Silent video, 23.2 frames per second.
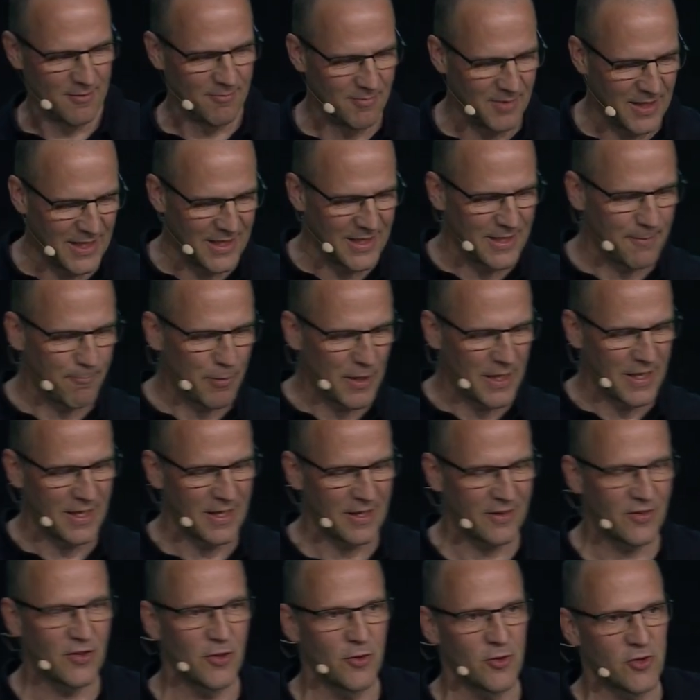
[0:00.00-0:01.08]
independent
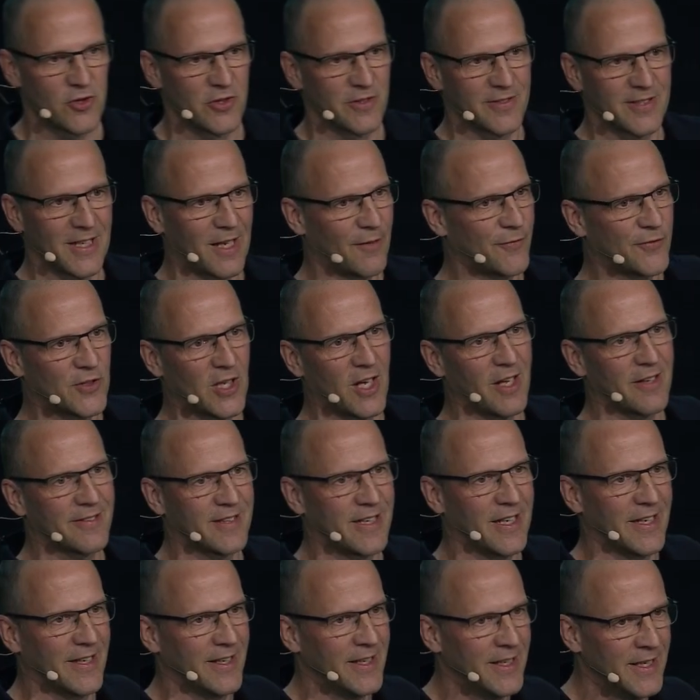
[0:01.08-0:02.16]
execution,
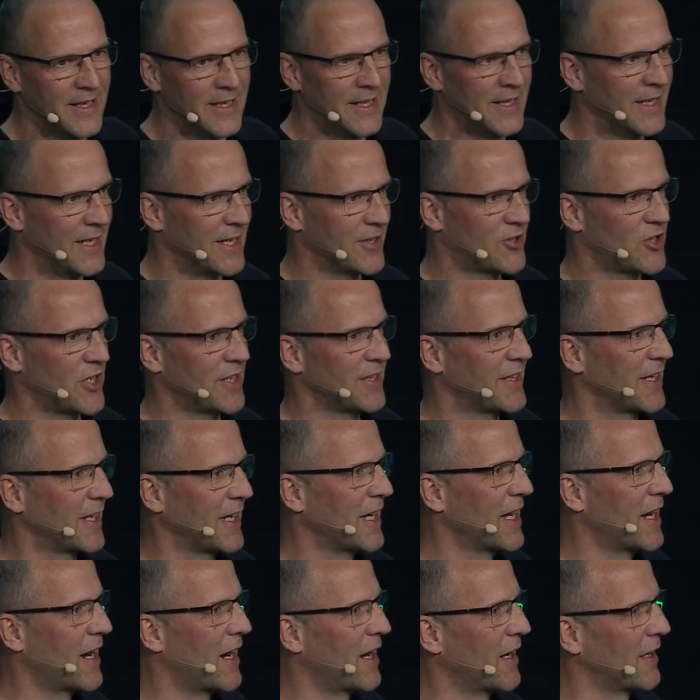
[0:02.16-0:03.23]
self-tasking agentic
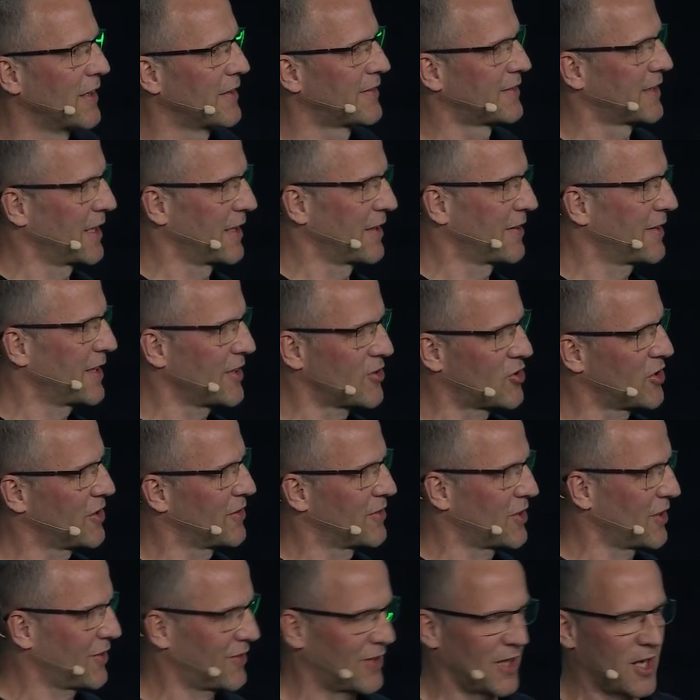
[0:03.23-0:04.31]
AIs that essentially
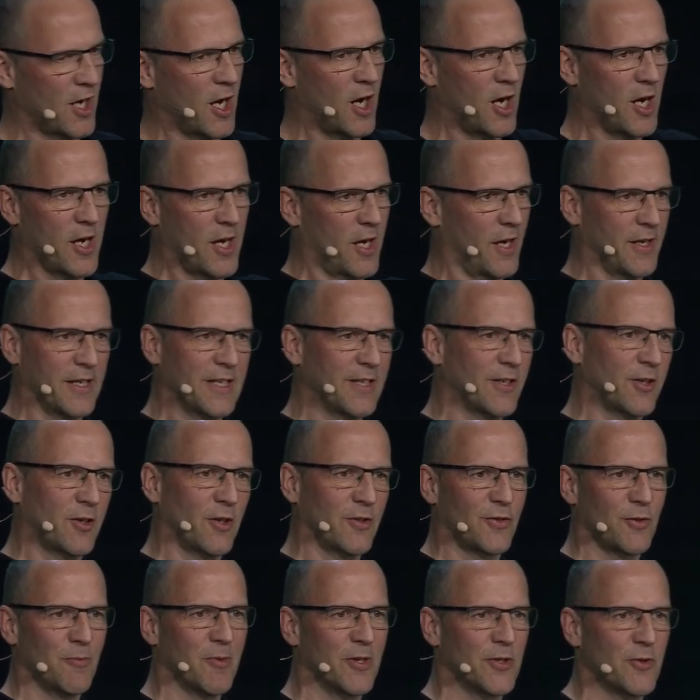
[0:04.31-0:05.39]
just say, hi, I need a
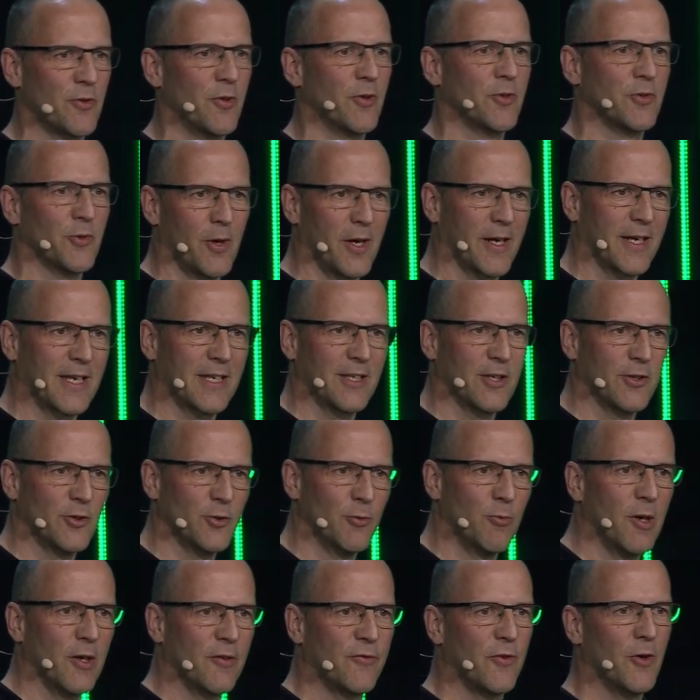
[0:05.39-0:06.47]
consumer-drawn UI, can you do
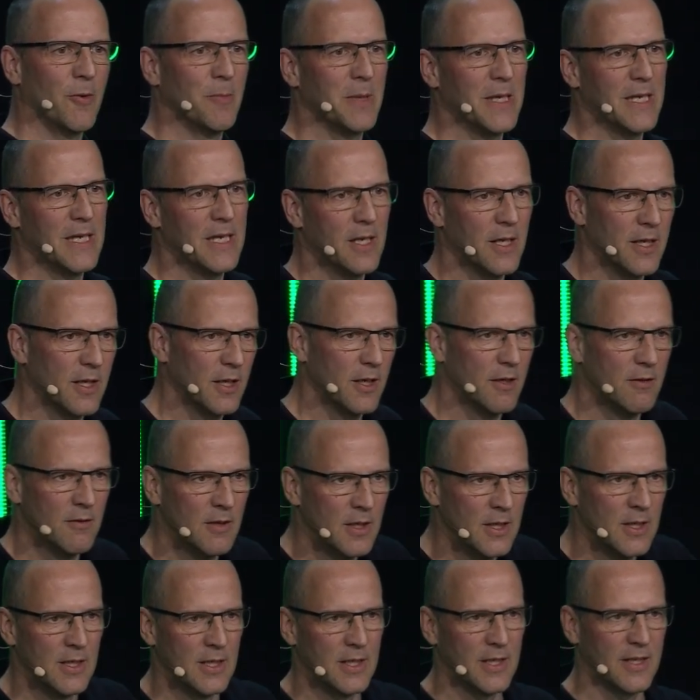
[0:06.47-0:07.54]
one for me?
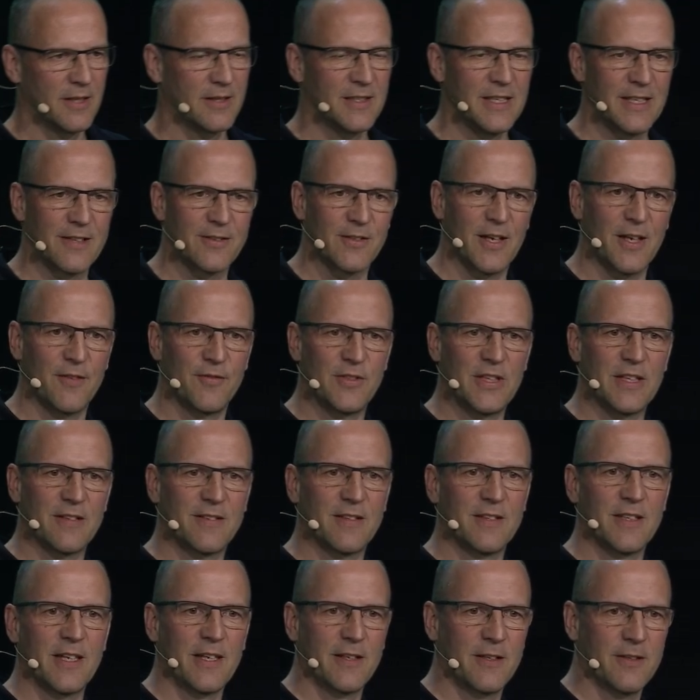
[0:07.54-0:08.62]
It needs to have this
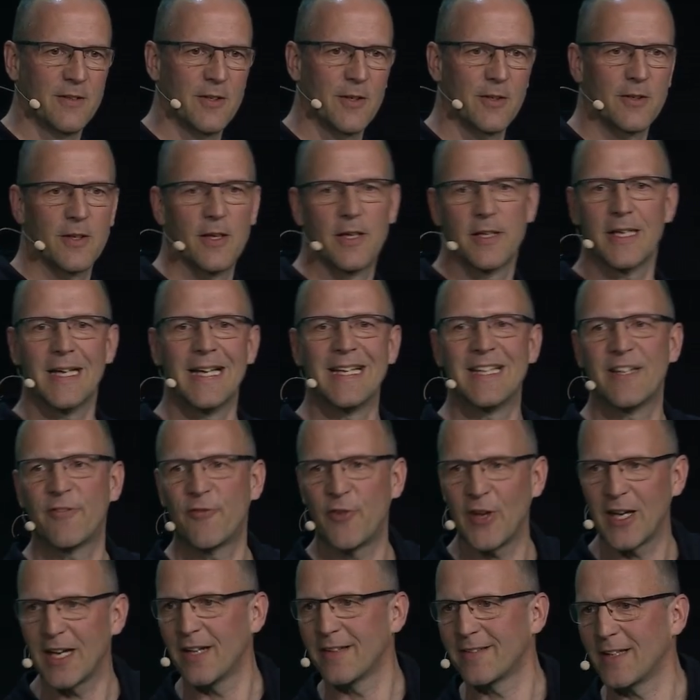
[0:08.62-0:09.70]
and that and that. And it
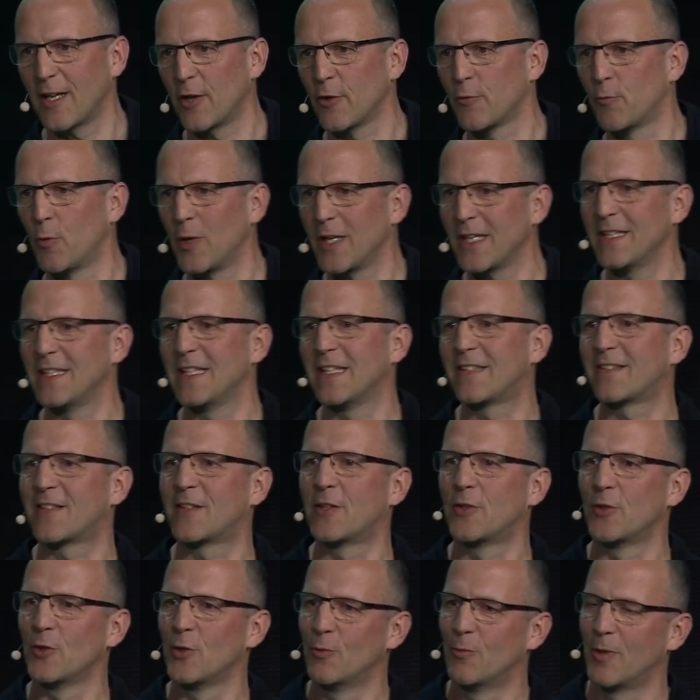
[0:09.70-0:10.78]
figures out what it needs to
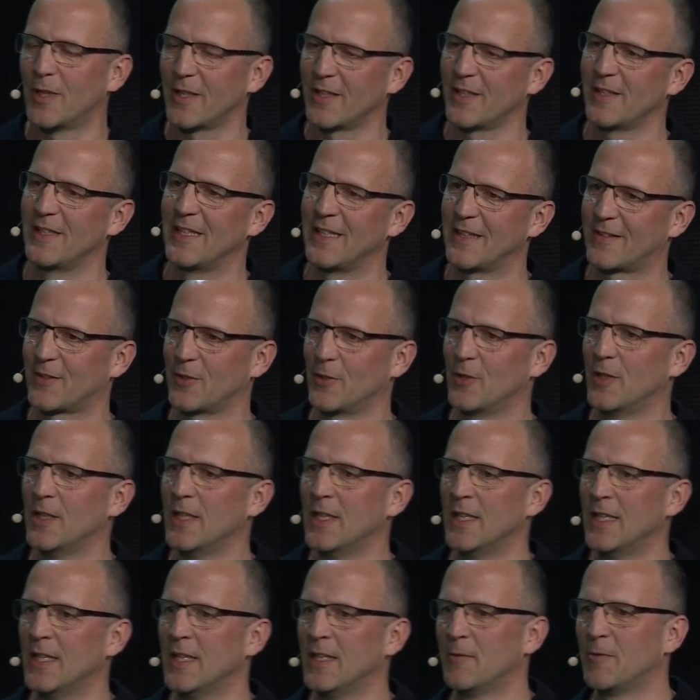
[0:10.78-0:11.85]
do,
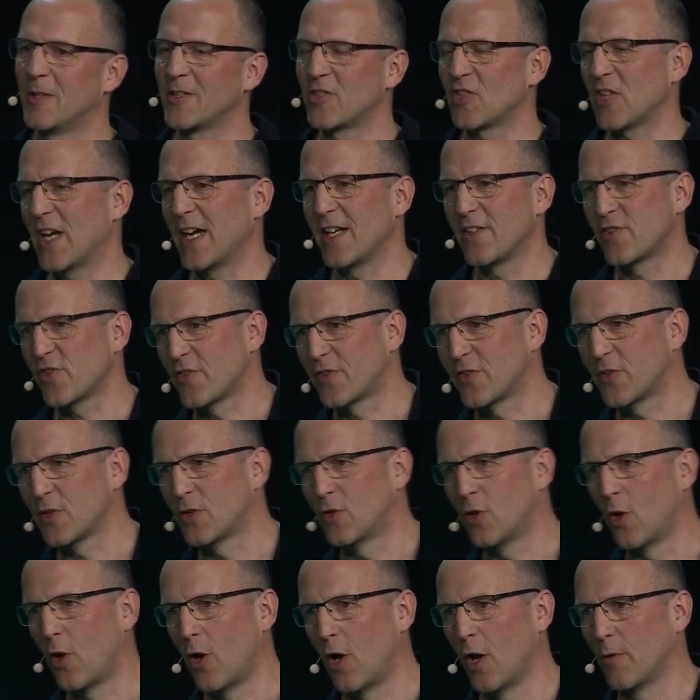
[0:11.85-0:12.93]
which agents to
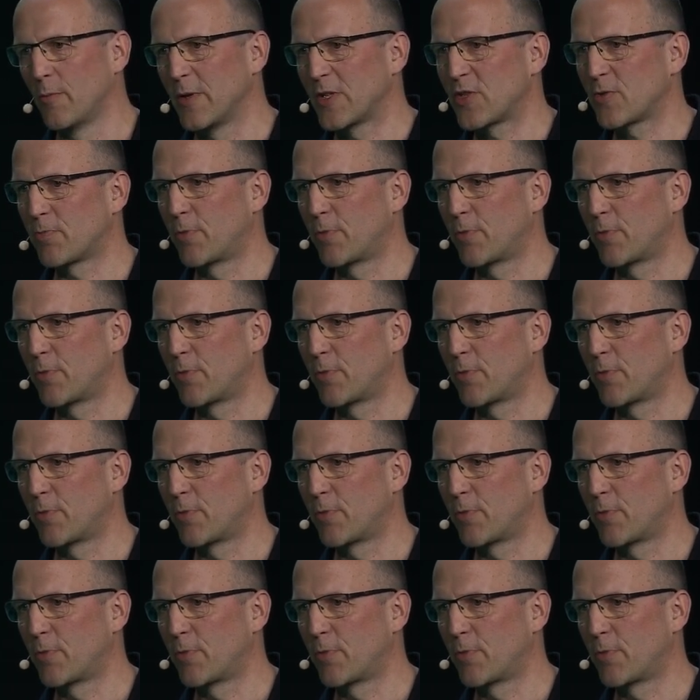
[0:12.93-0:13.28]
call, which